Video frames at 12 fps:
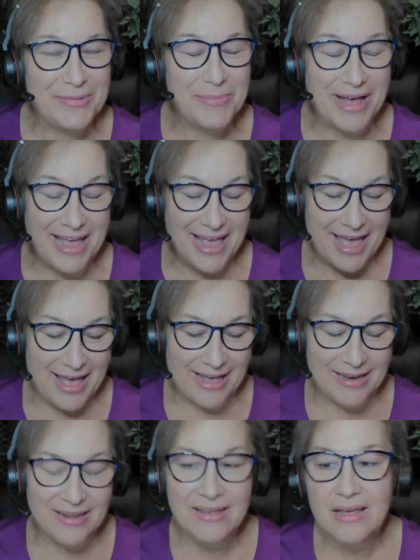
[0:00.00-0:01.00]
in my
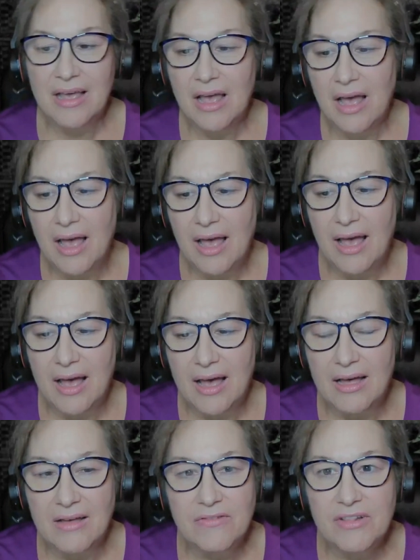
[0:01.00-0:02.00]
head
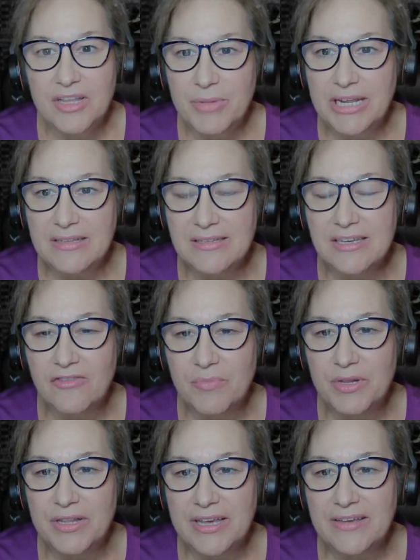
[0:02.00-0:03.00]
of limiting
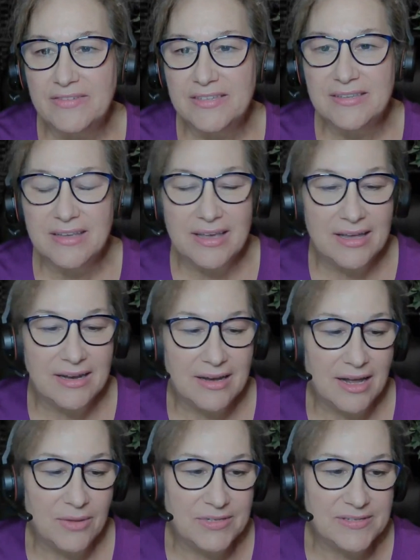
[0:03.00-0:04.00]
self-beliefs.
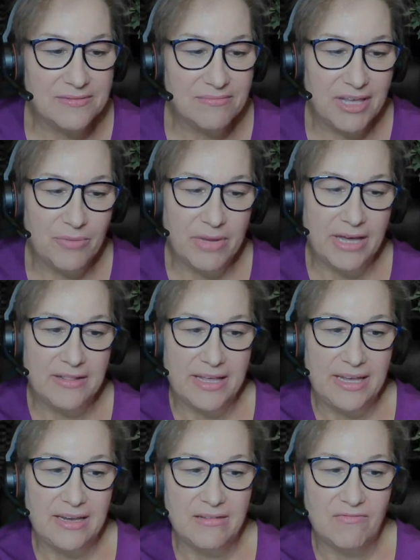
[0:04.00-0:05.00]
And I was in my
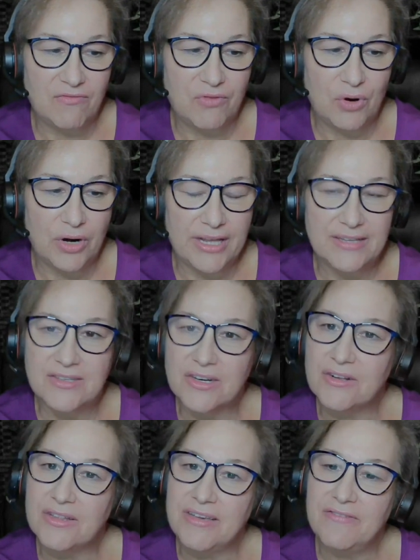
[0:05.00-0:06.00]
late 40s,
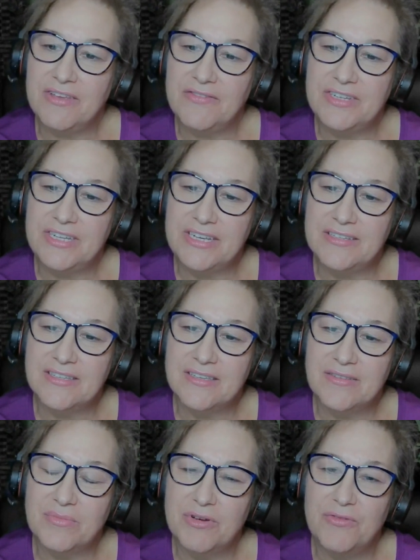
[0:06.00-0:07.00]
early
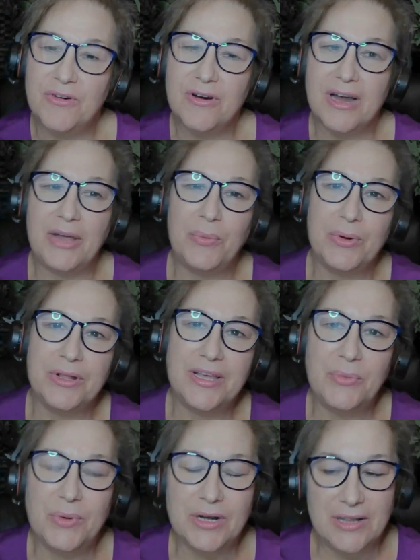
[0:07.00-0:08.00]
50s, before I
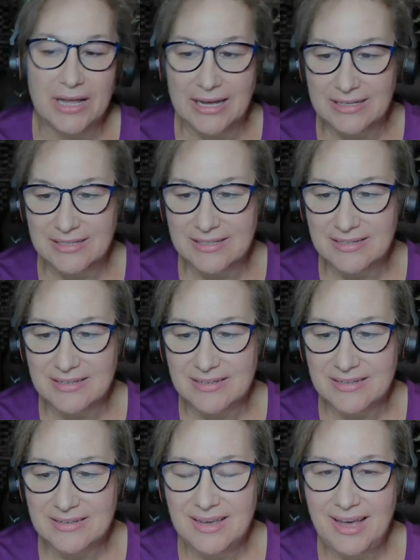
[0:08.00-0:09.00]
really realized,
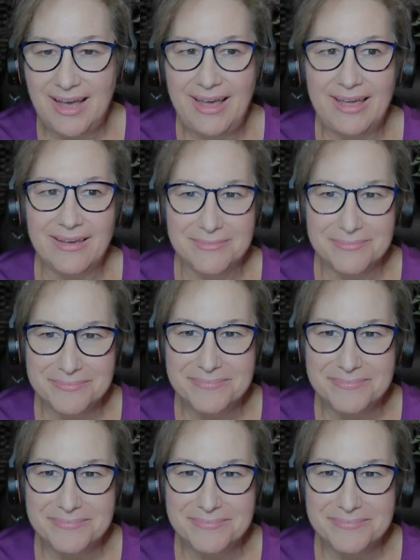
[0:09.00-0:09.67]
hey,